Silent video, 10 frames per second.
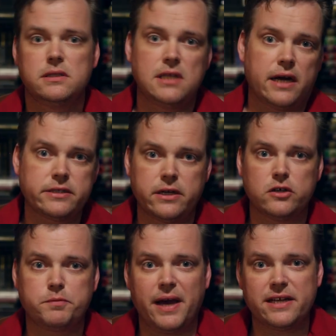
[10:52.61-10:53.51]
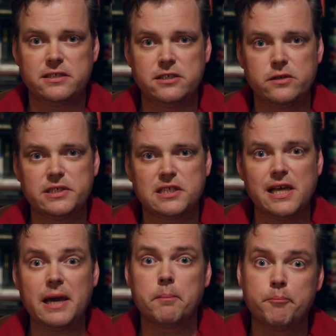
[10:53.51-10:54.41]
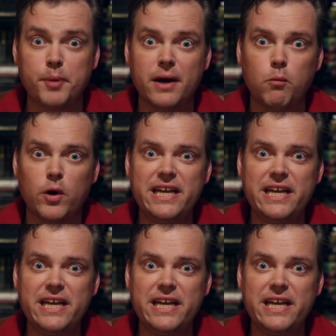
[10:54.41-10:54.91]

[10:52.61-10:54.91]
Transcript: The doctor goes back to do his thing, but what